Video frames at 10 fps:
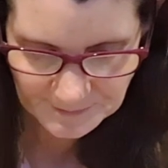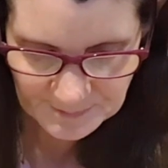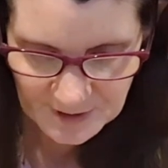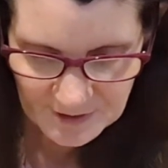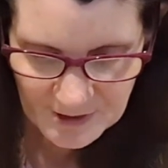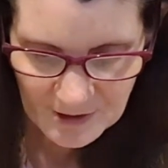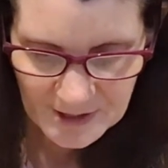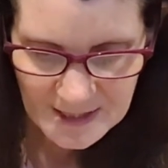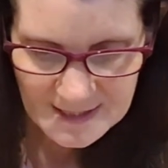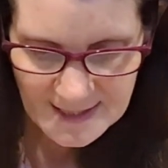
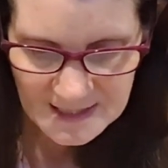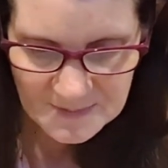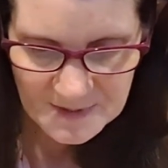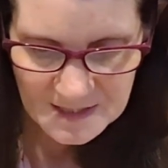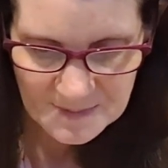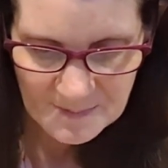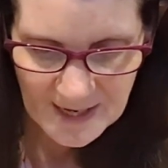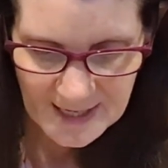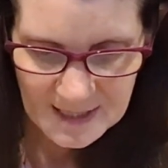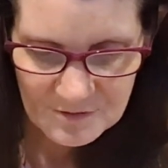Periodic assessments
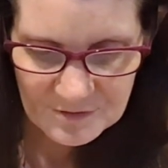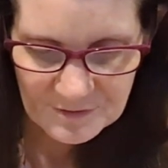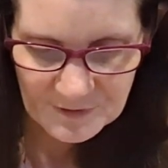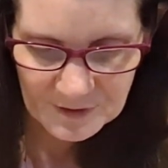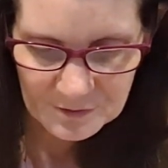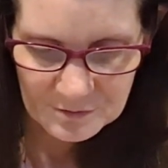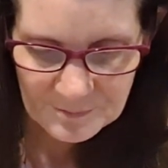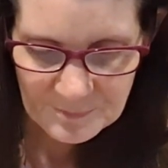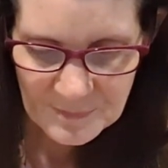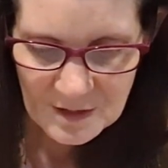may reveal
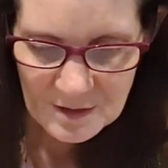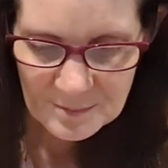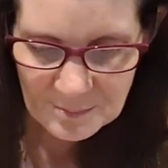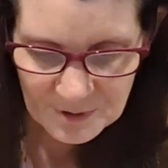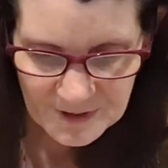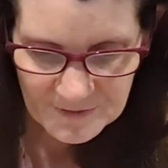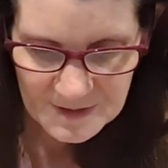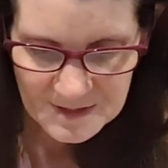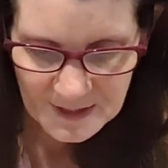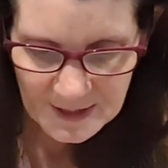
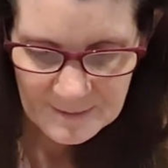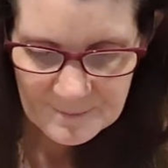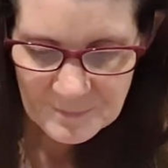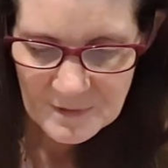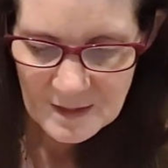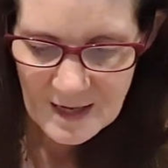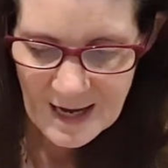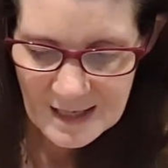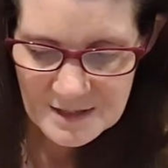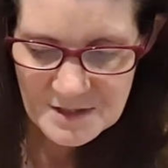previously
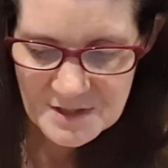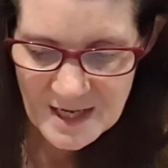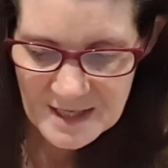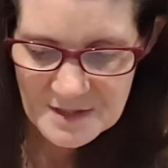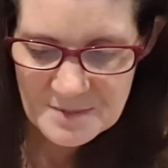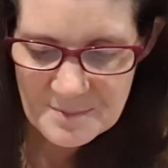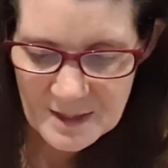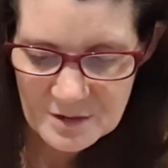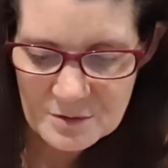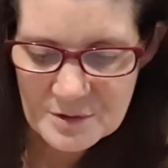undetected
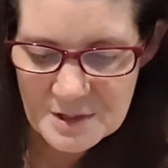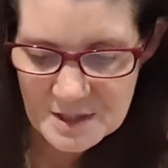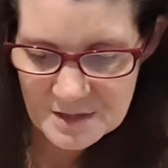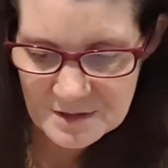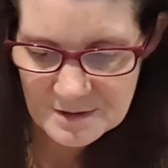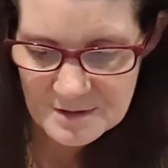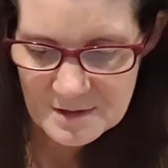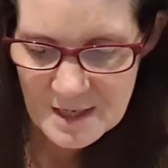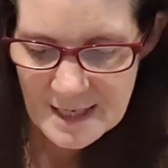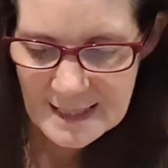medical conditions,
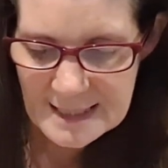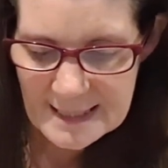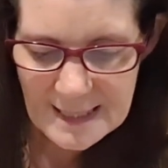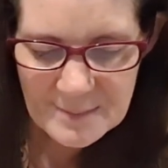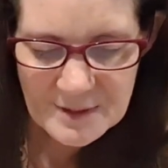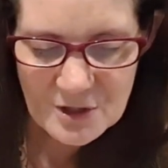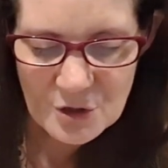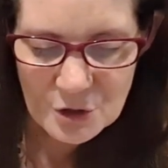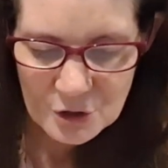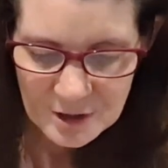enabling
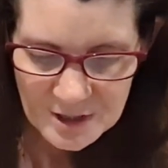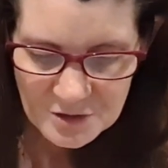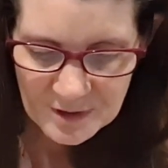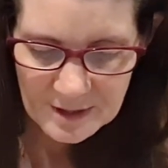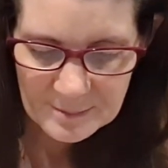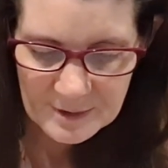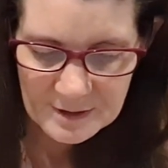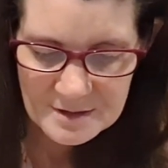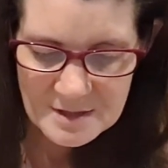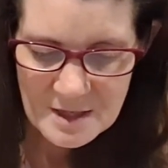early
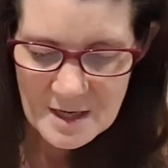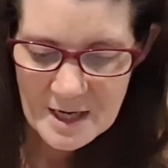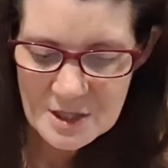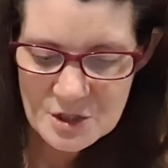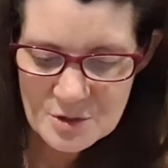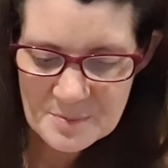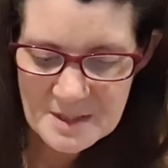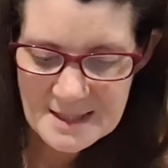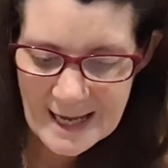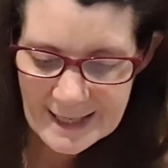treatment, and should be
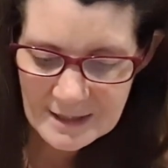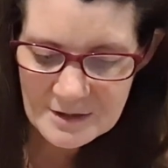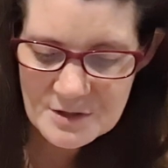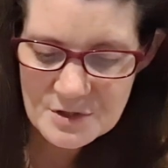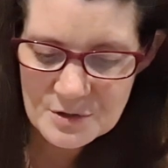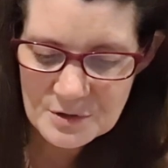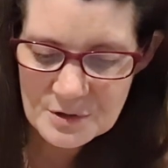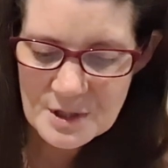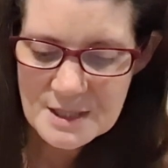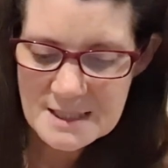tailored to
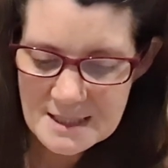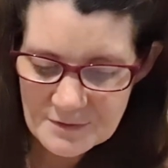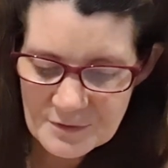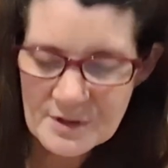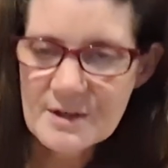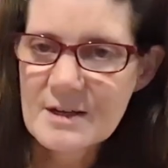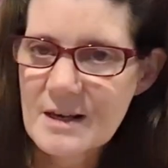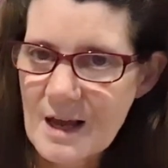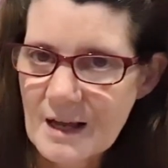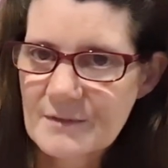different
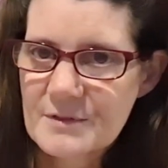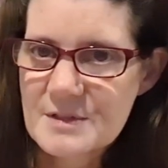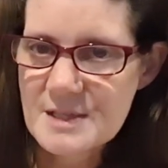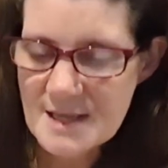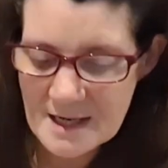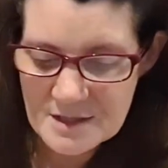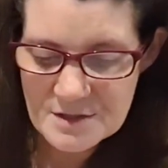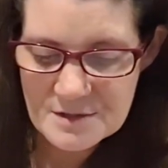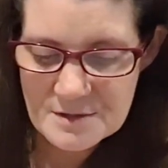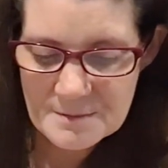life
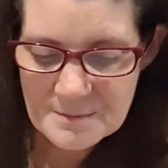stages.